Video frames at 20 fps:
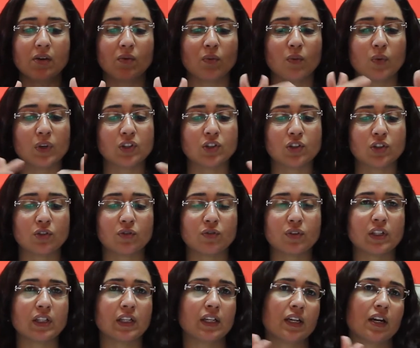which should
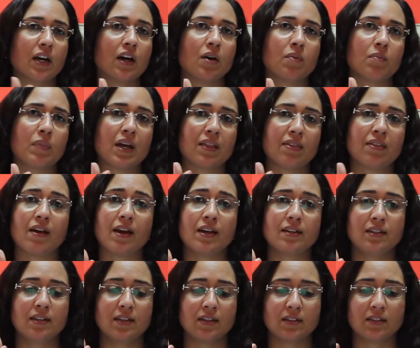really come at the
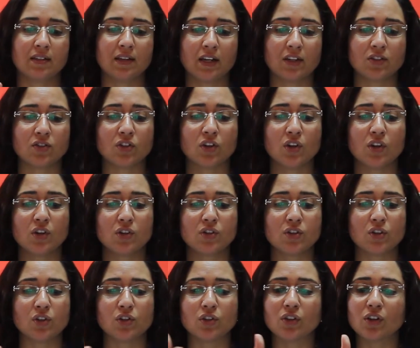idea stage.
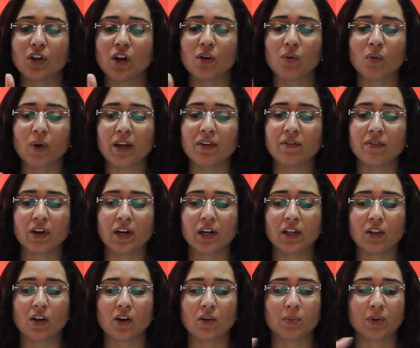So you should not wait very
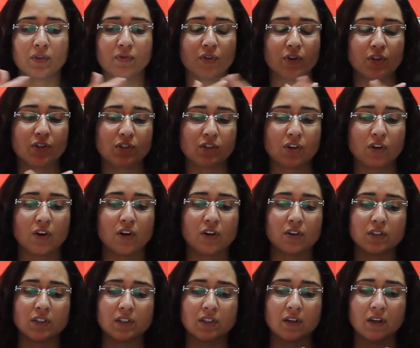long before you
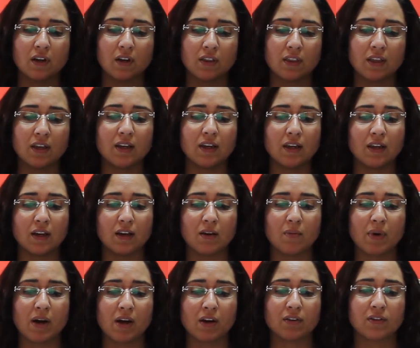start thinking
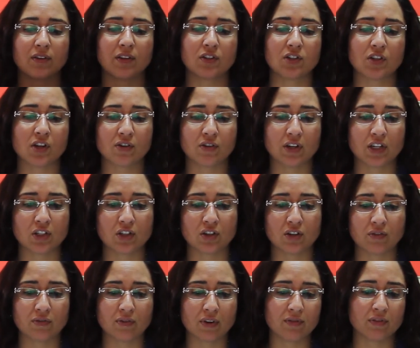about the generation
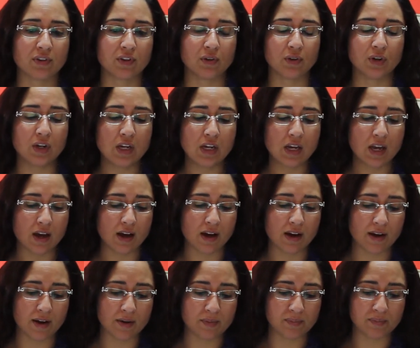of revenue.
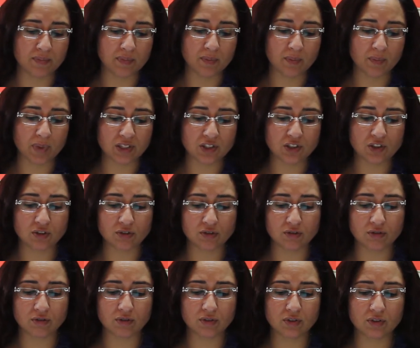But
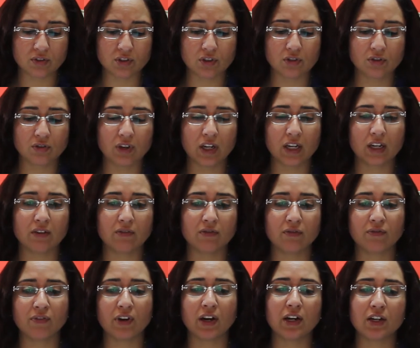to create a
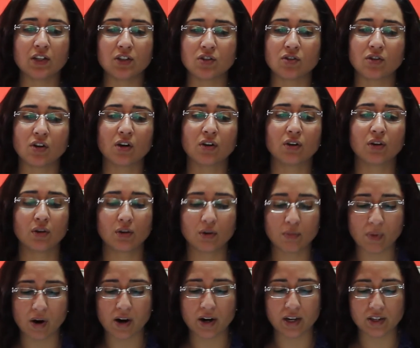very strong
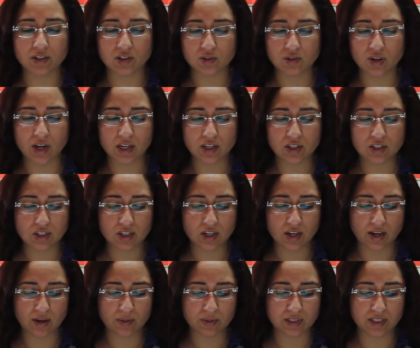go-to-market strategy,
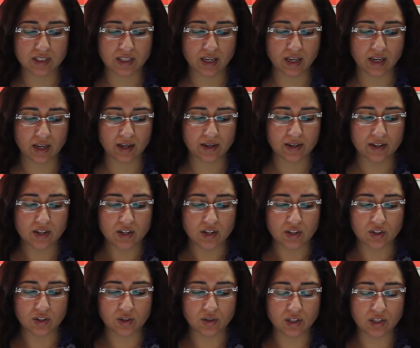I would say
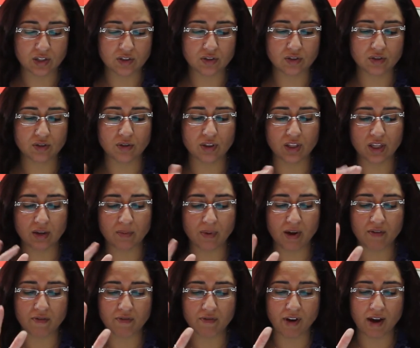you need to think
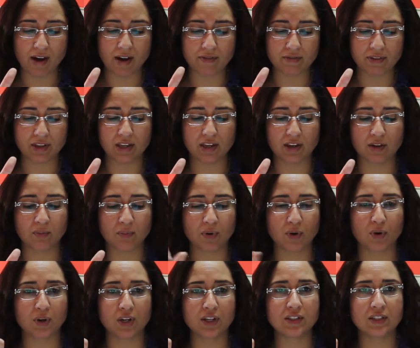about 5 key
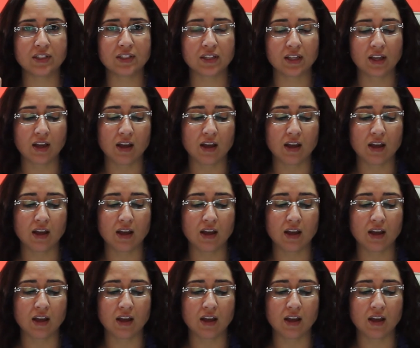components.